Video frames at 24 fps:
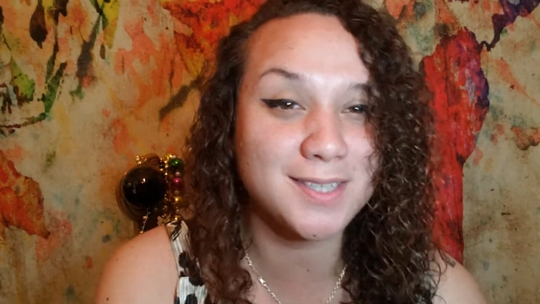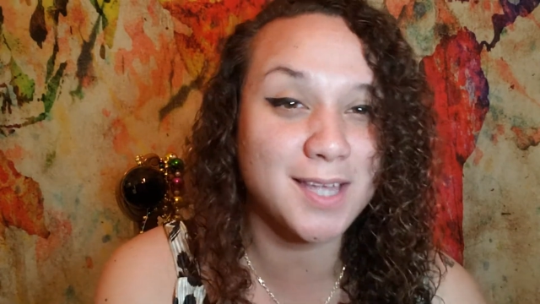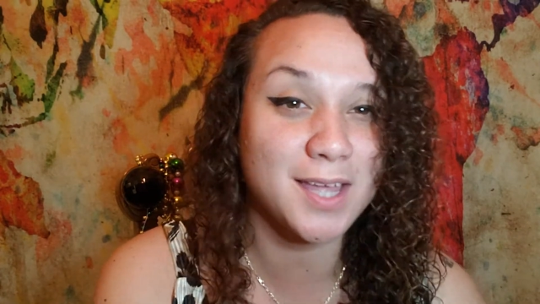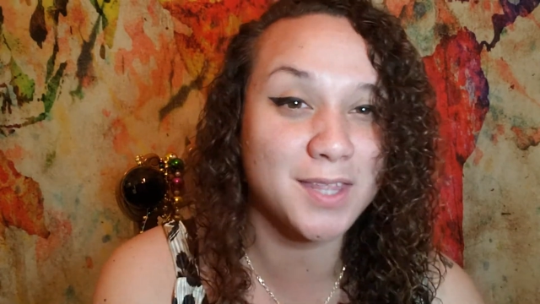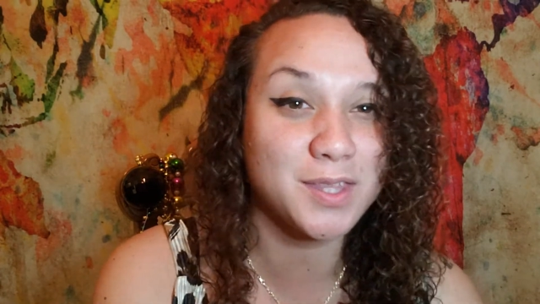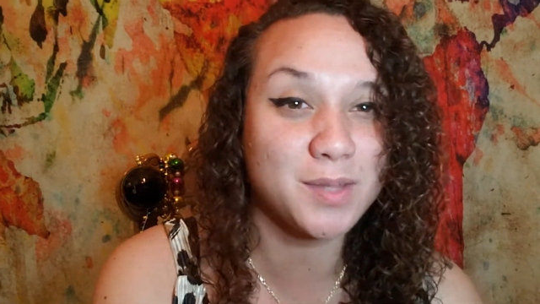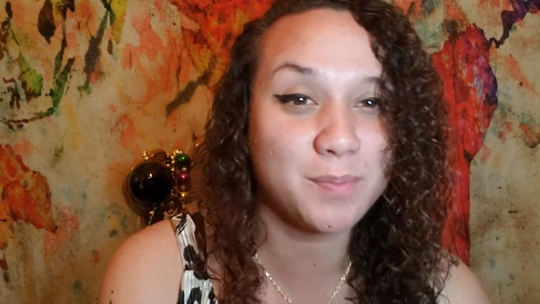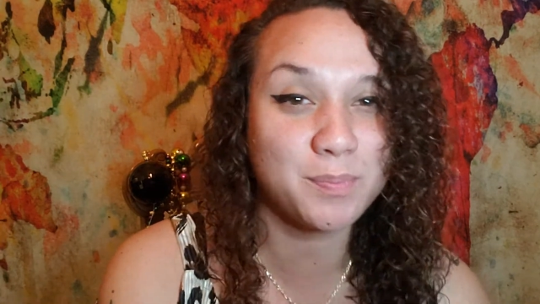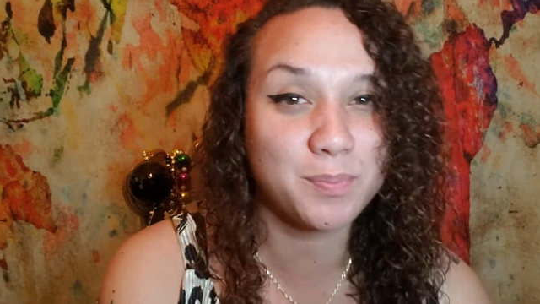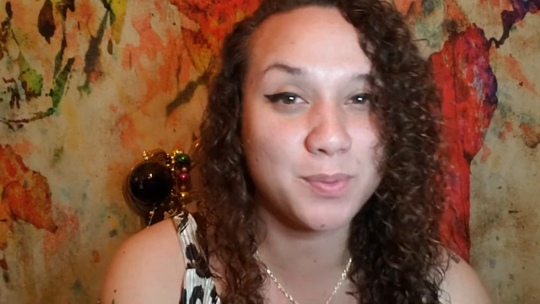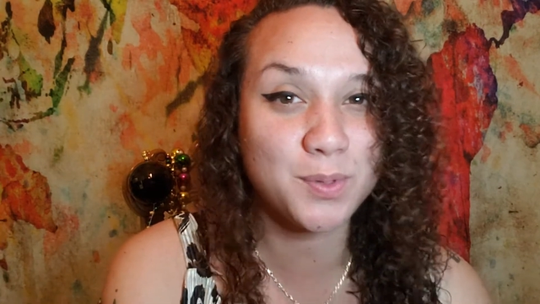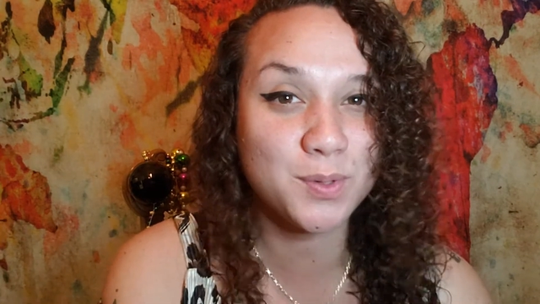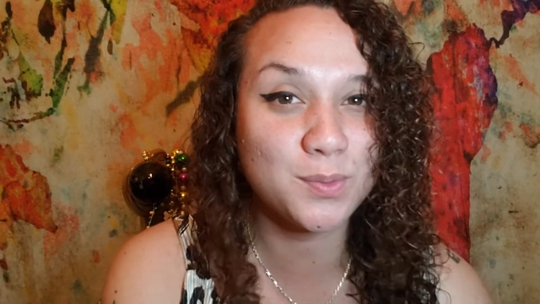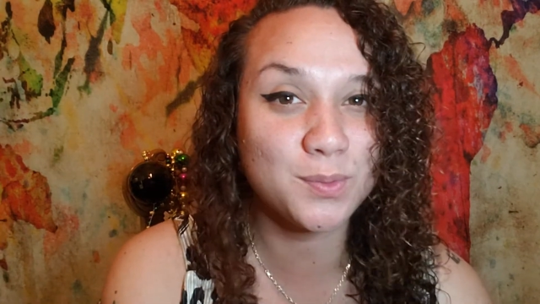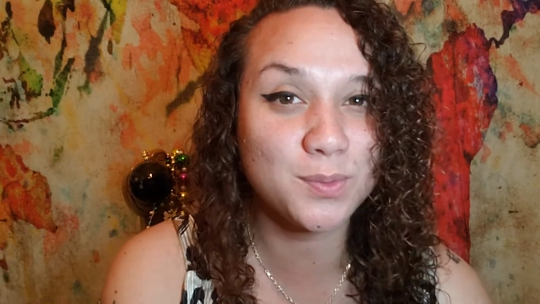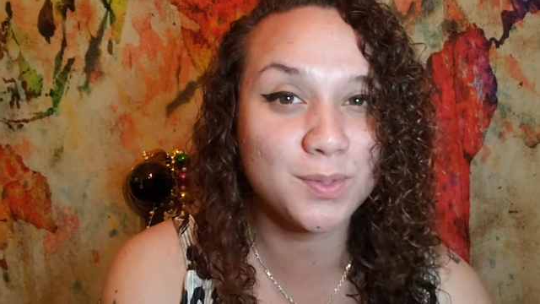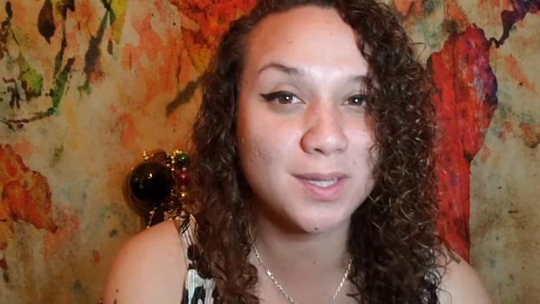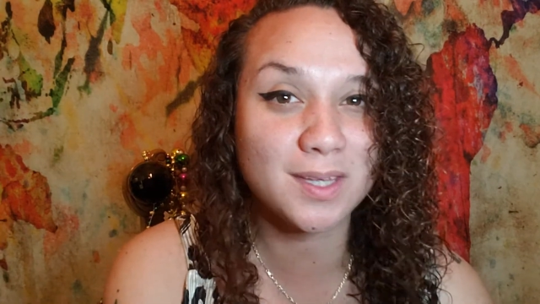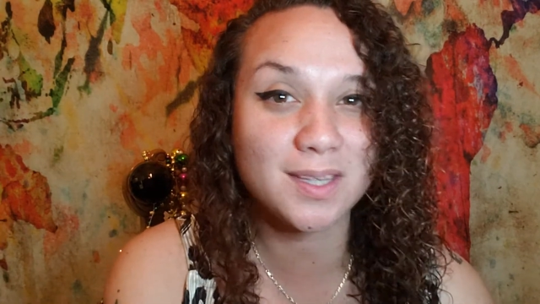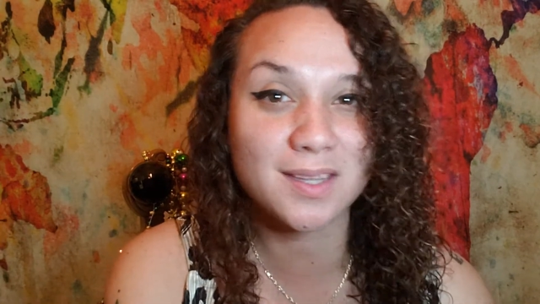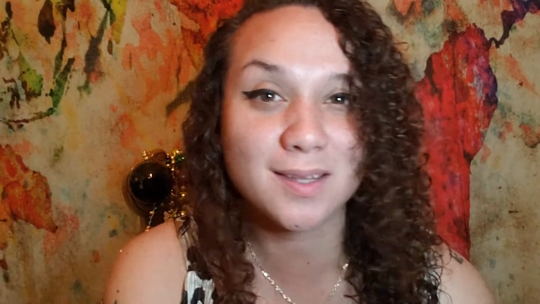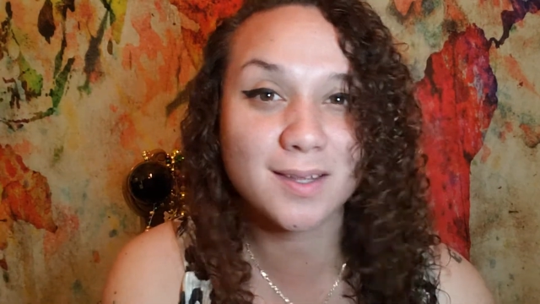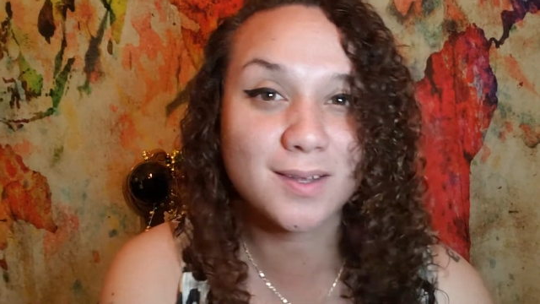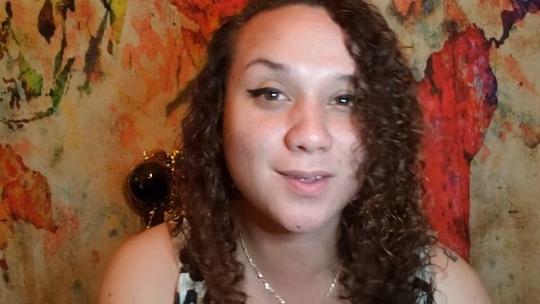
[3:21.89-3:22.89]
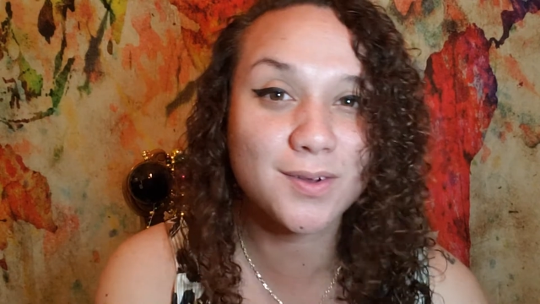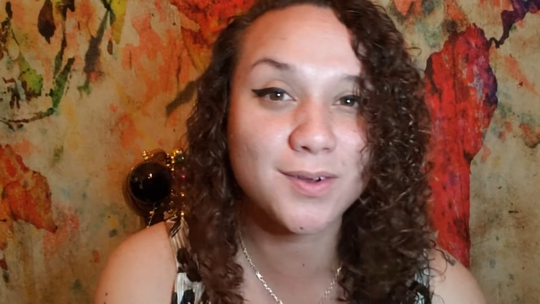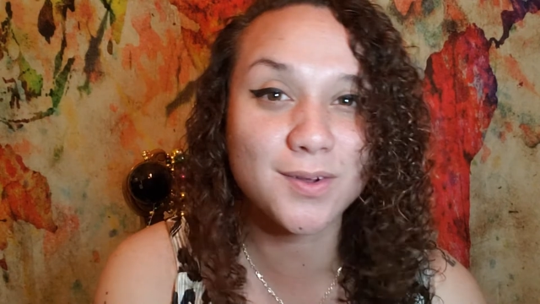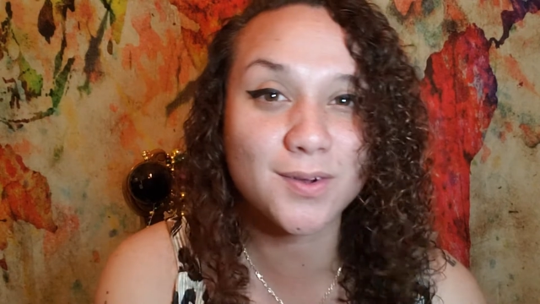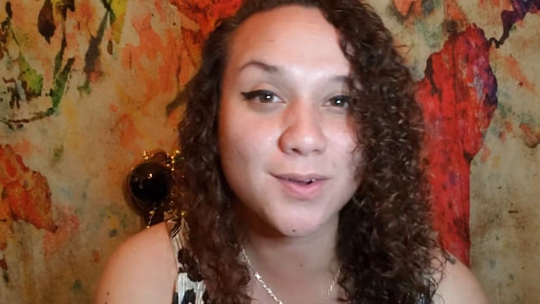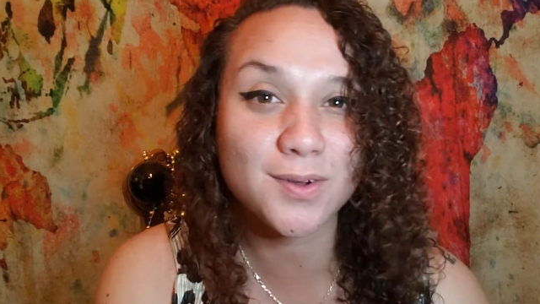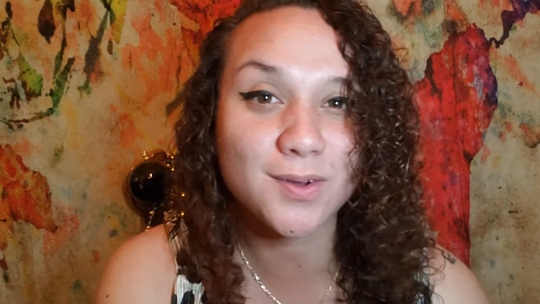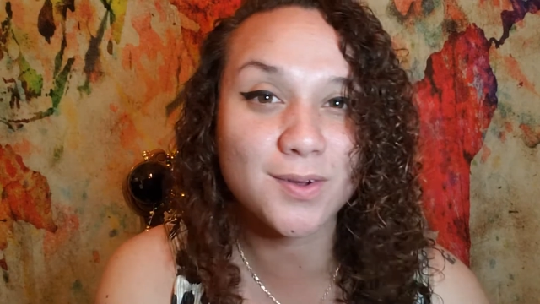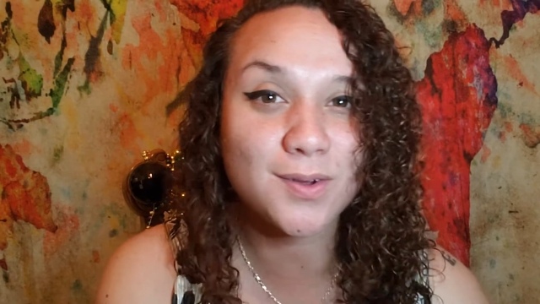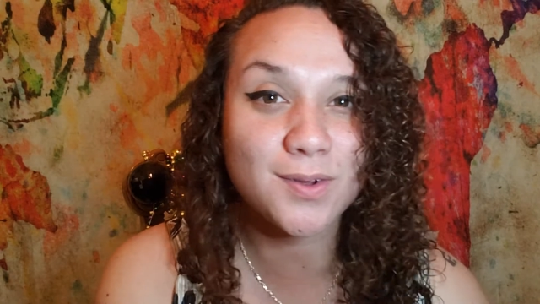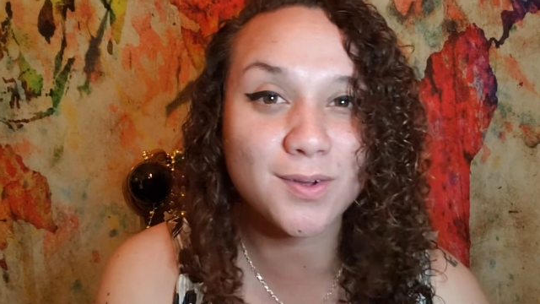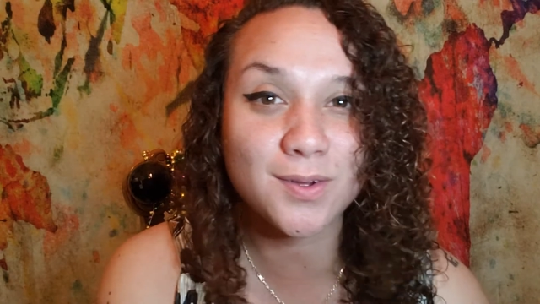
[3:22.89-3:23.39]
not the puny
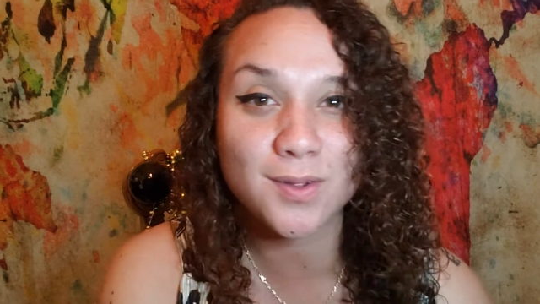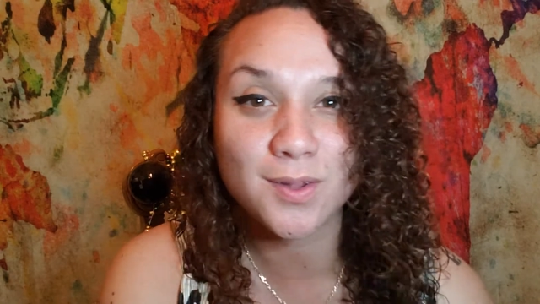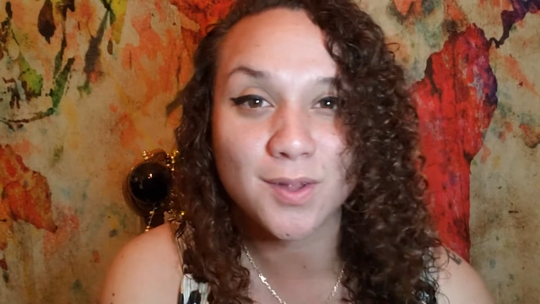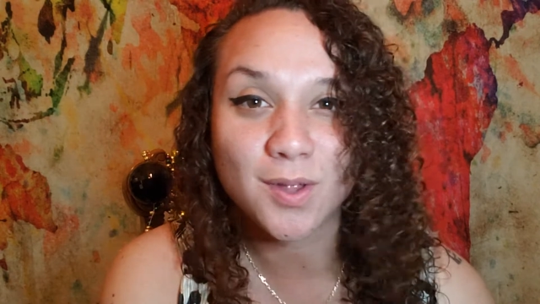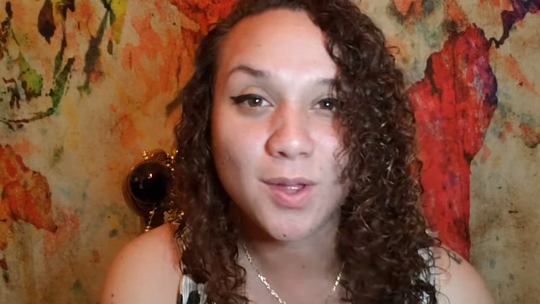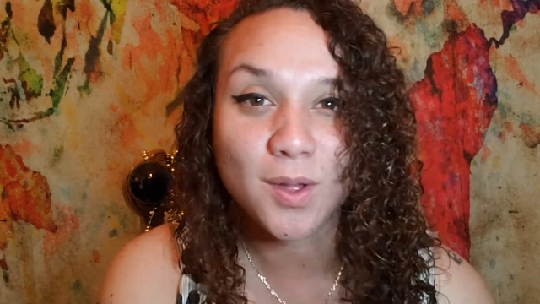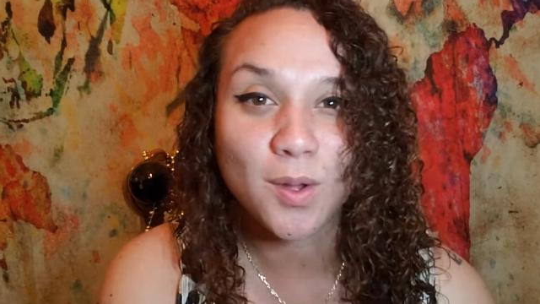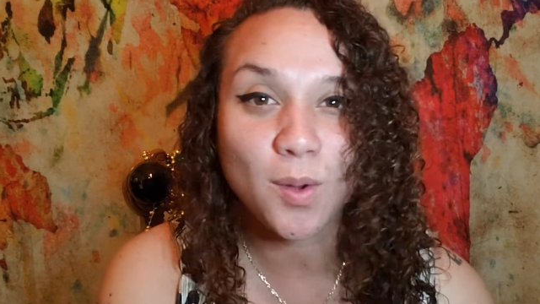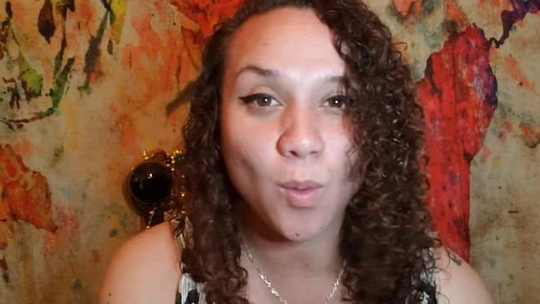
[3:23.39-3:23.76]
little